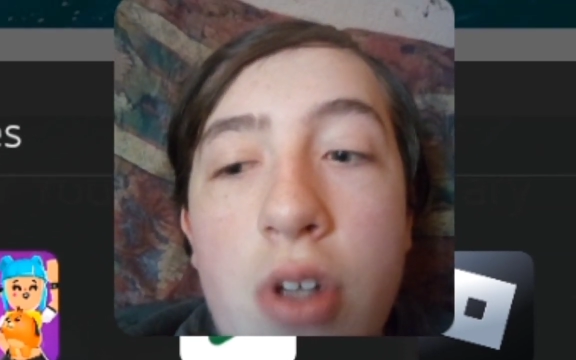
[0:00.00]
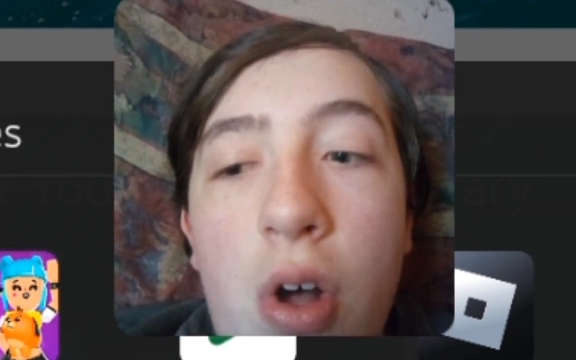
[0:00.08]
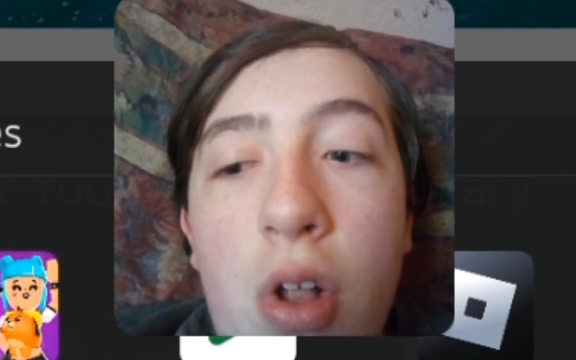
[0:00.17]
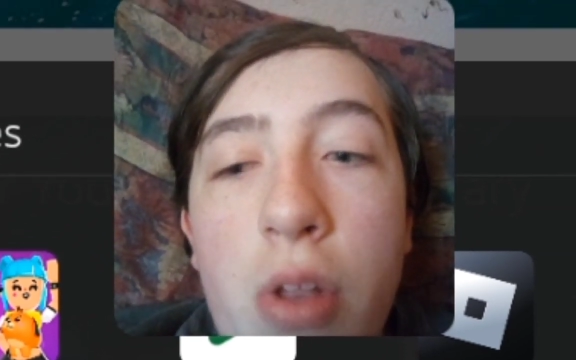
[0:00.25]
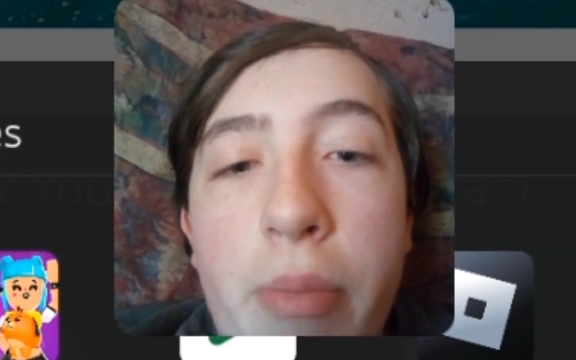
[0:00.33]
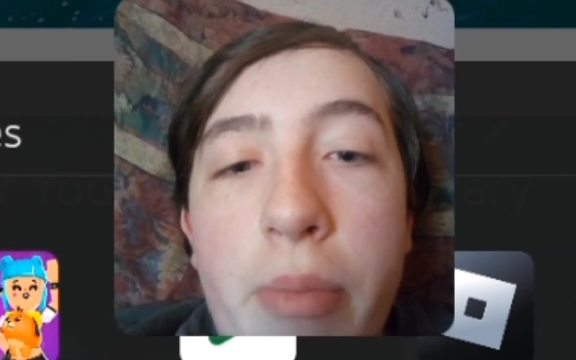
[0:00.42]

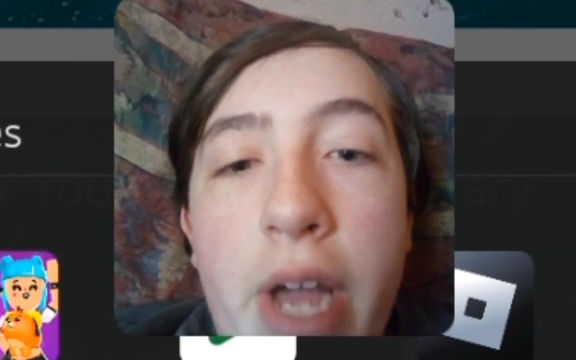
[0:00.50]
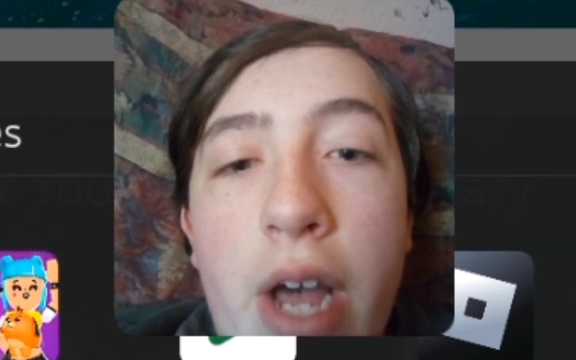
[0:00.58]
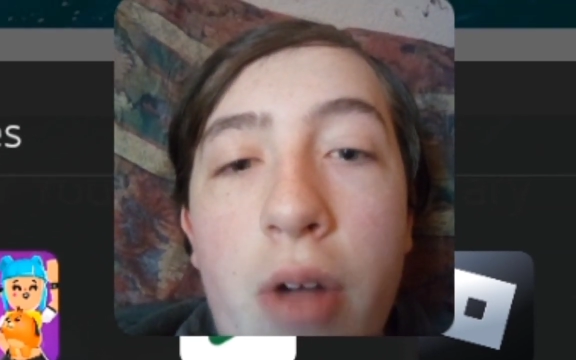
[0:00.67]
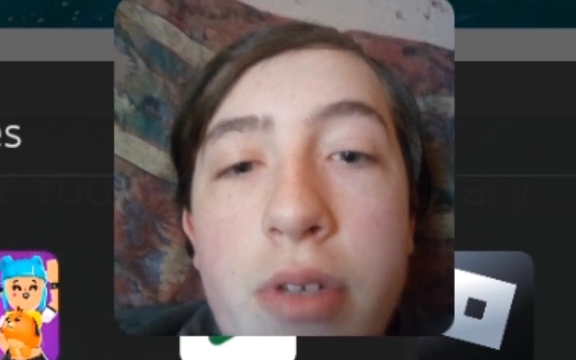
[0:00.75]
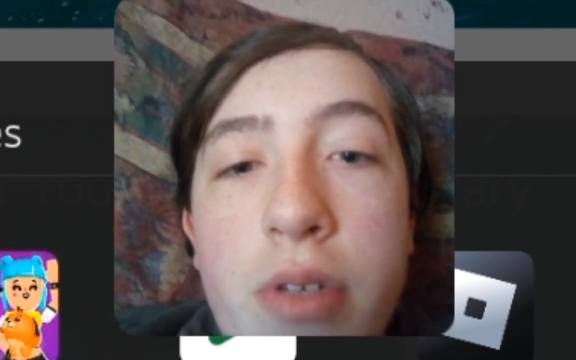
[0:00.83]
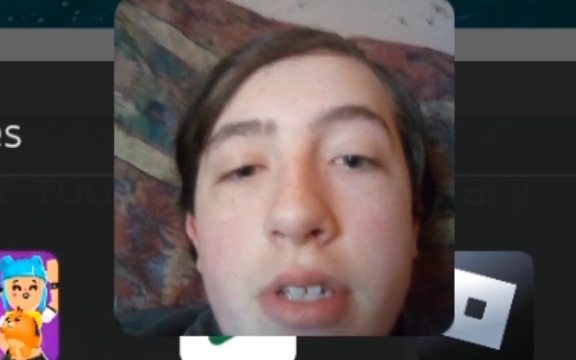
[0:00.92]
all
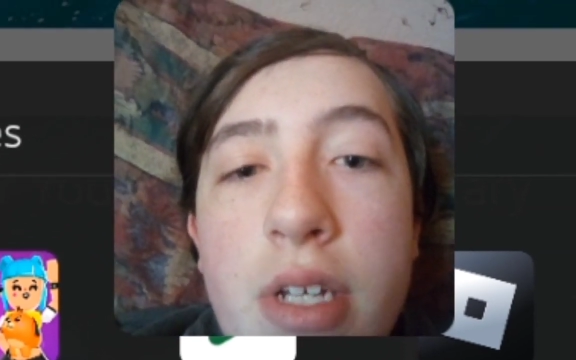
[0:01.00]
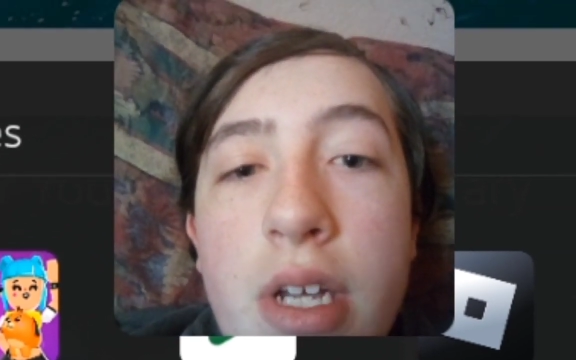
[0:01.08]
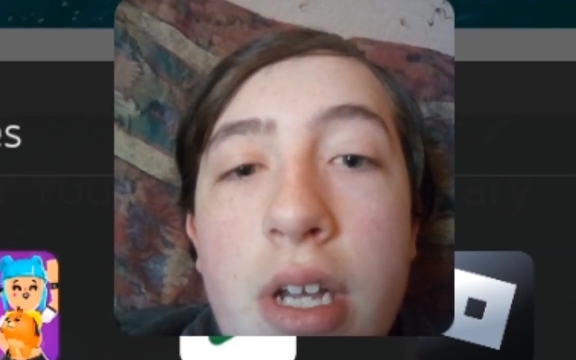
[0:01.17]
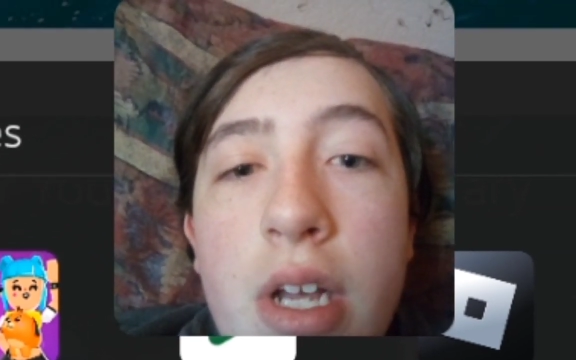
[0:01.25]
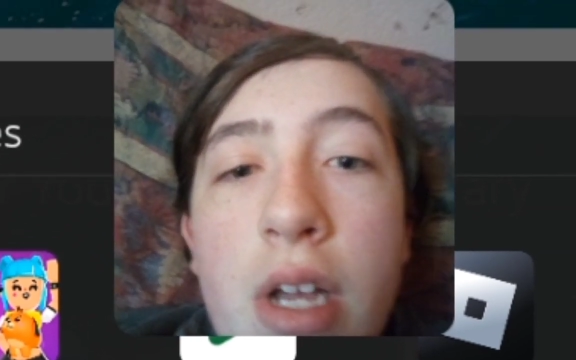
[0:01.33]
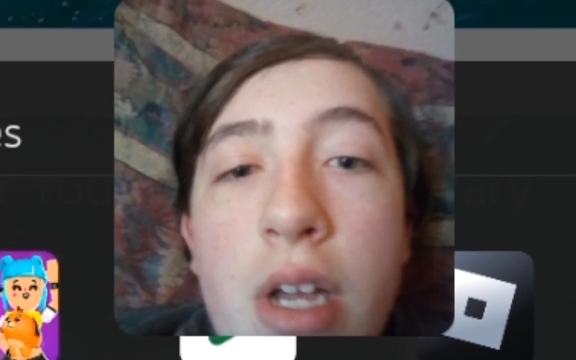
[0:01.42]
about.
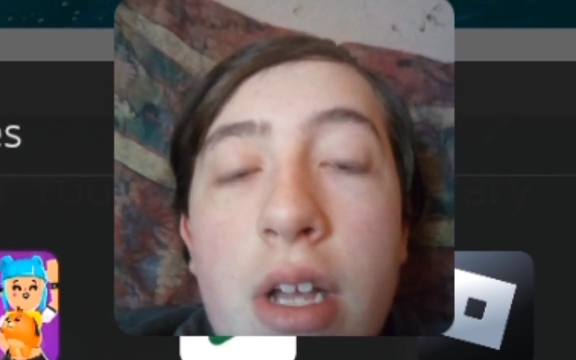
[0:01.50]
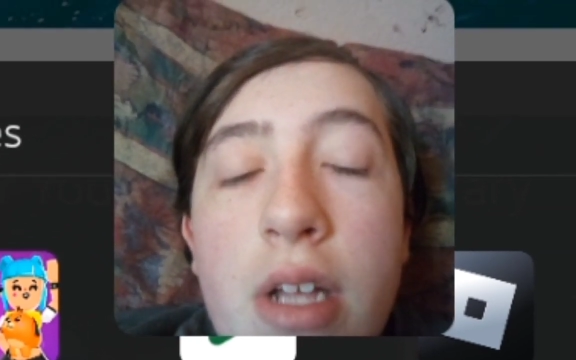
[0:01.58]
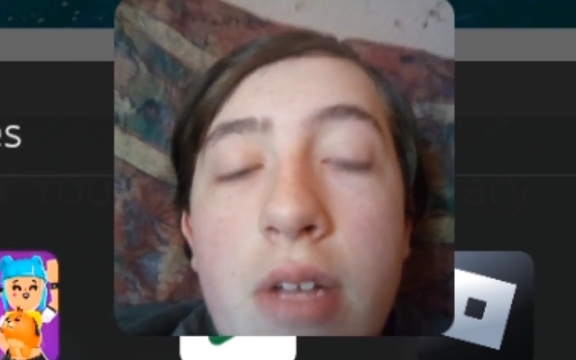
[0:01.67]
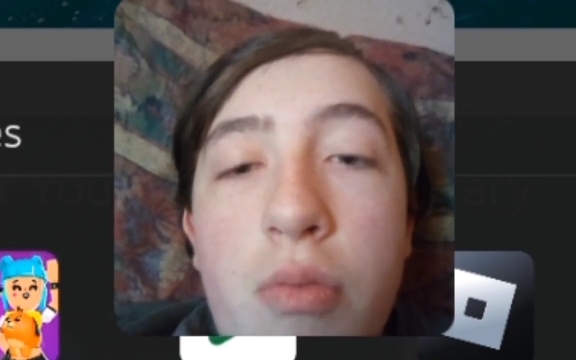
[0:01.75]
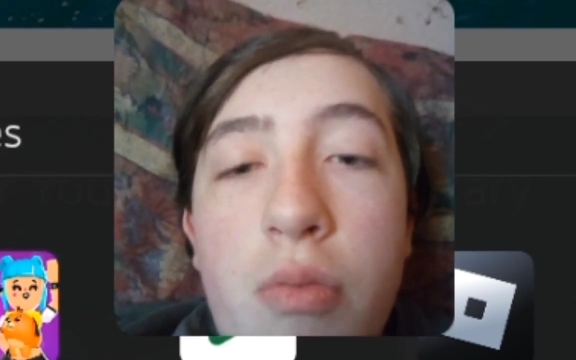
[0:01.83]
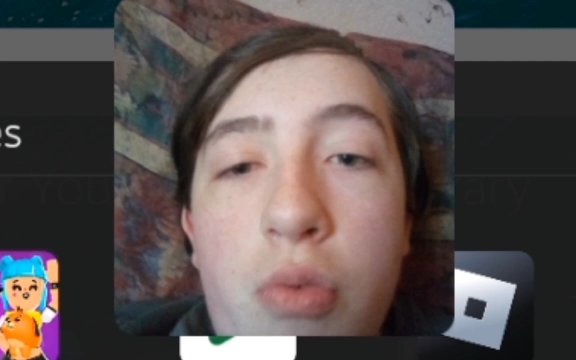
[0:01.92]

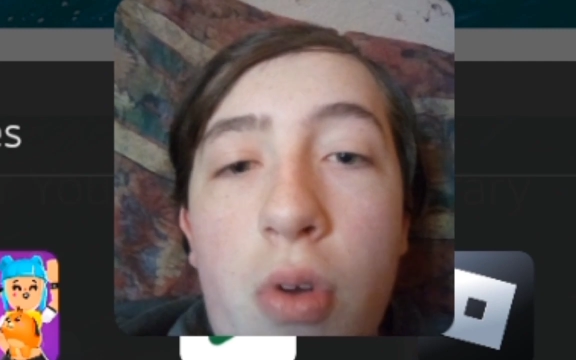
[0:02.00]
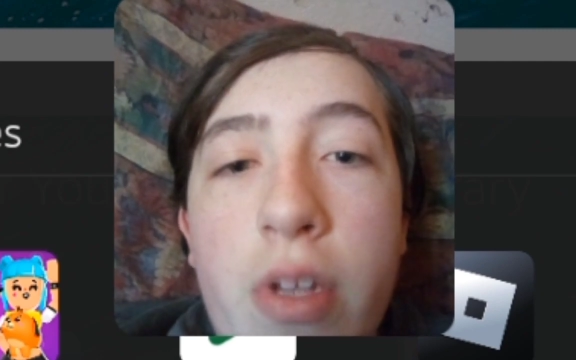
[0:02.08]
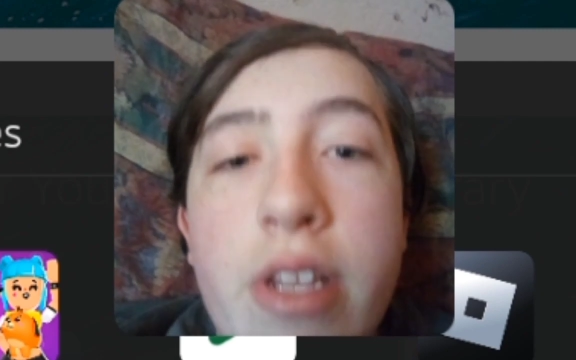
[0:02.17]
Rolling